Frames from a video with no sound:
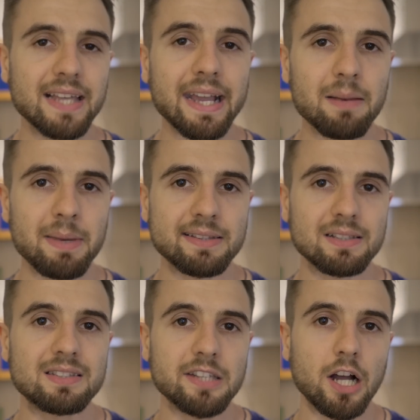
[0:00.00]
the second
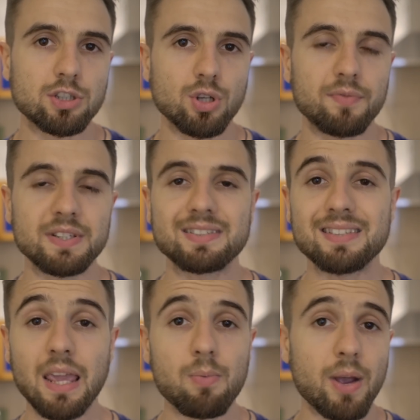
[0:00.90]
method starts off the
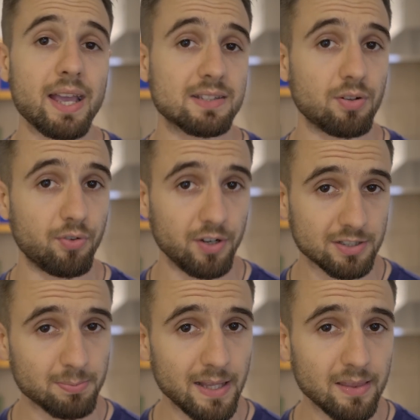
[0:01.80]
same way as the
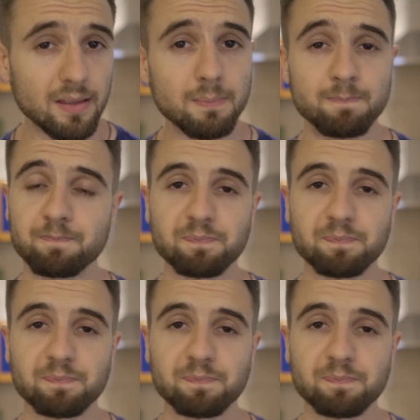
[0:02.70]
first method.